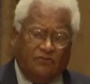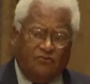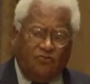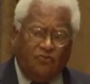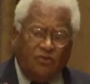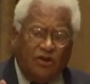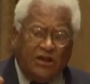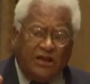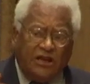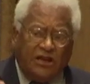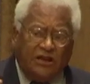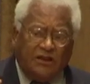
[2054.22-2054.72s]

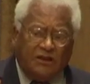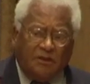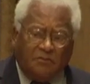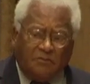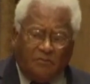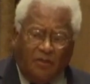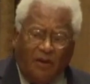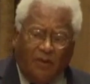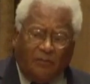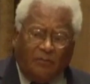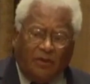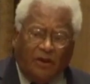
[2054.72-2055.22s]
treating
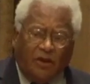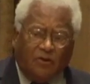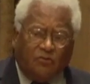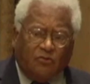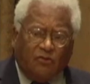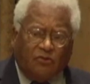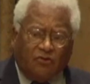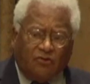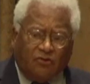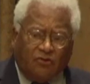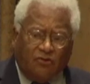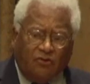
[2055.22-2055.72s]
the public
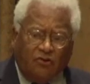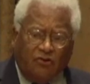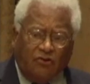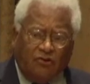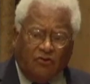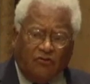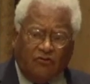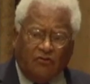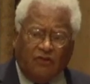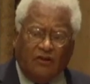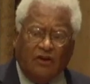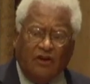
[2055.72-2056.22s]
with
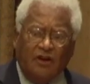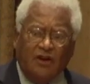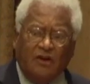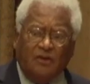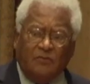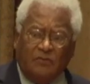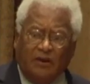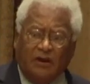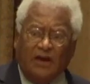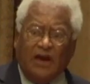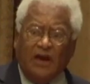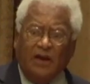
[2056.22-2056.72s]
courtesy
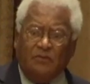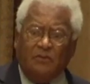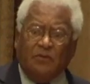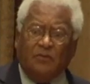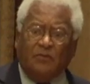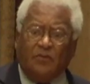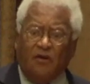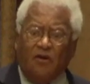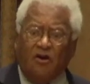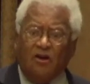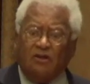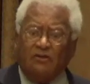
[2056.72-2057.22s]
became
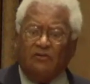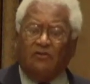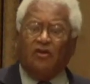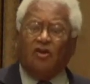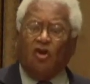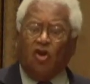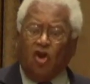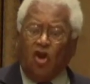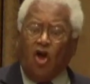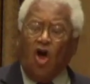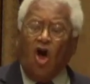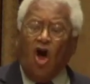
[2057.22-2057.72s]
a part of
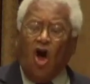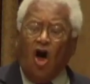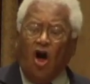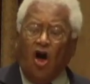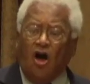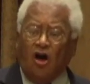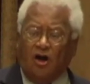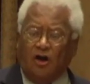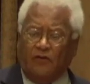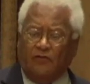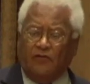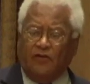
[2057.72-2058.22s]
the
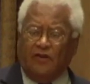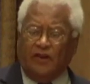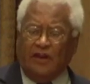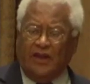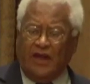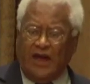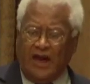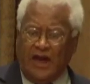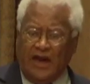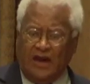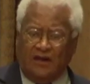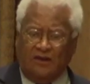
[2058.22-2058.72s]
law of the
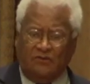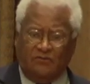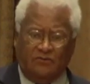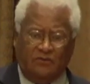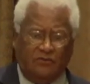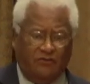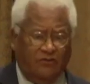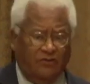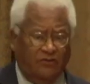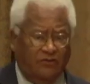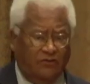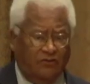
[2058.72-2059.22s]
land
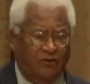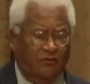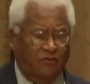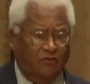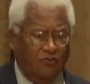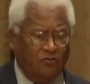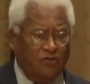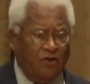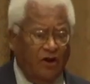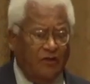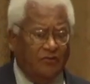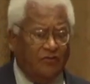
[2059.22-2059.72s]
with the
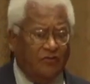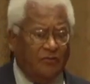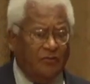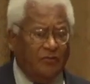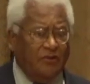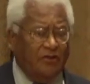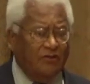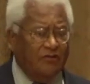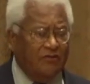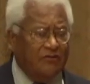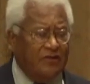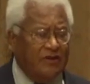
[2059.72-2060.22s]
Civil Rights
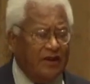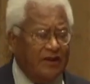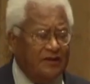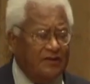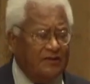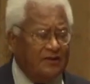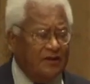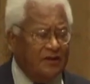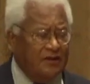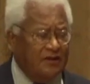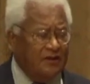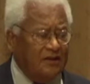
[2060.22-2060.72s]
Bill of
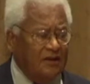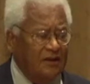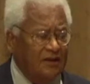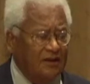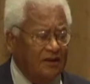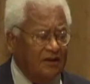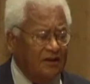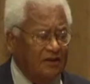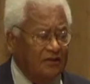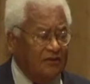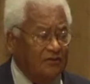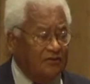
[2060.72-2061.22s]

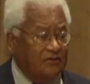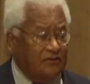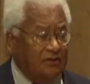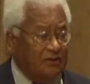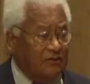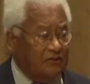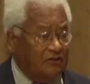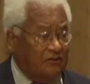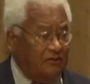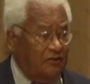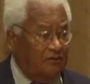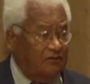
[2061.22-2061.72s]

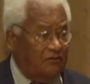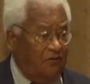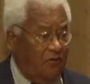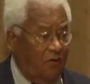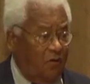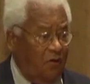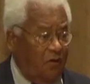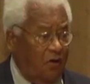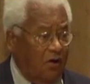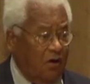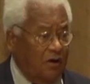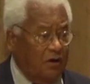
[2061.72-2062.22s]

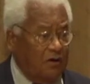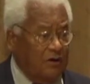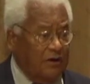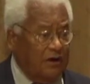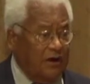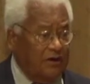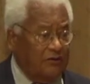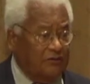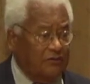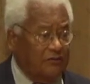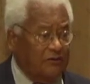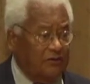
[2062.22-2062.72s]
1964
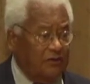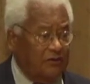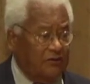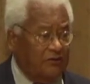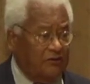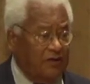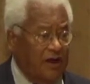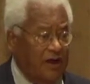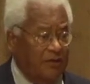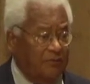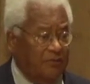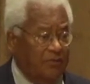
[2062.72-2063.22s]
as an
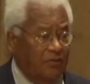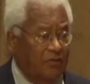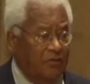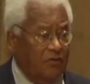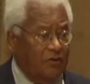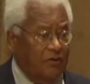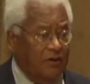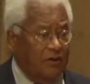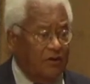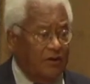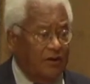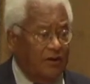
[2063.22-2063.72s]

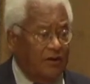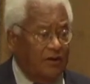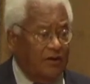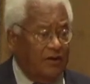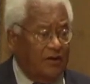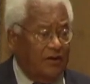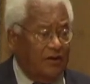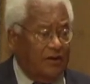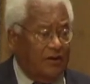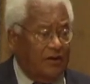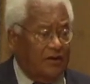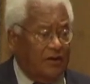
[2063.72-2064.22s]
example.
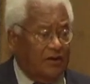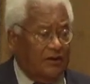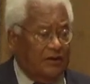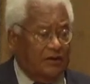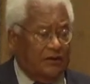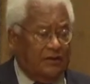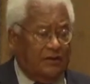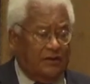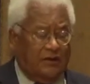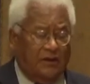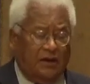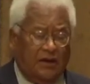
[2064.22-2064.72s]

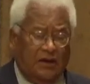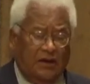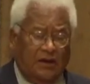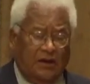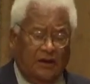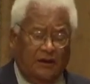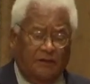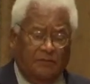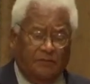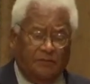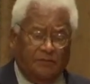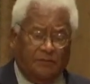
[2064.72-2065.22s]

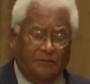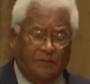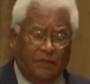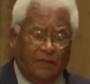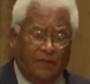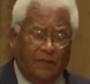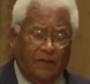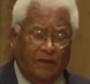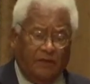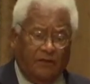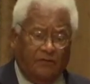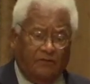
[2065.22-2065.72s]
The
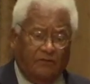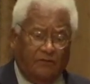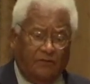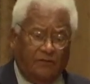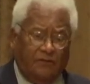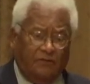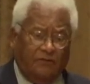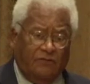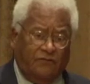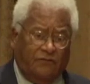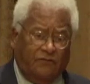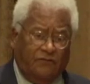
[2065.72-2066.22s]

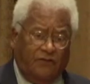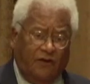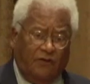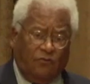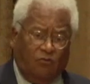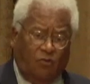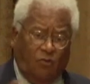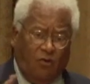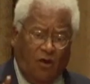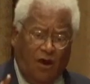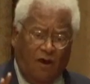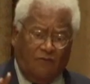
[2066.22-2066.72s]

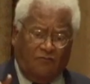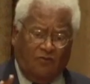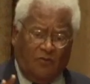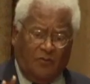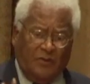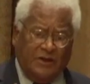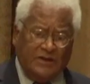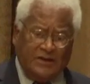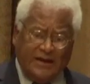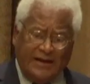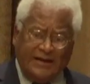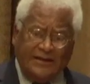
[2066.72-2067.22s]
federal
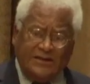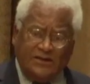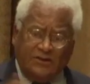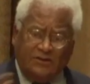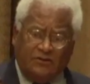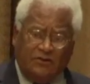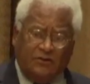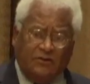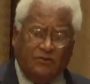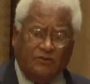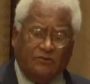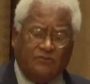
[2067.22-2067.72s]
government
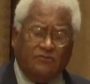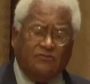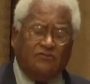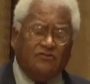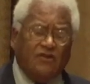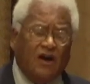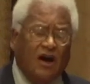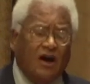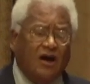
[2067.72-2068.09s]
under